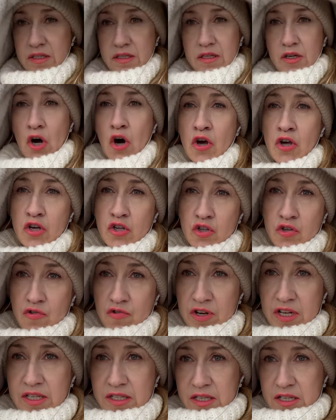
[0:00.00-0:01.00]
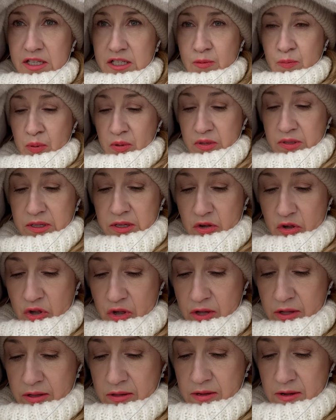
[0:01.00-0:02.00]
going to risk his
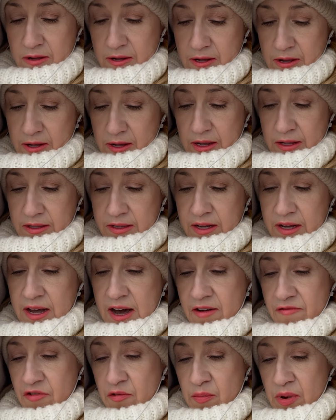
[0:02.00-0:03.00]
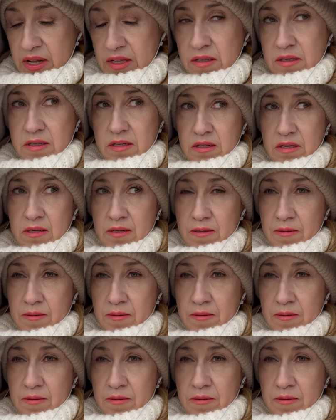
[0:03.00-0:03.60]
position in the government,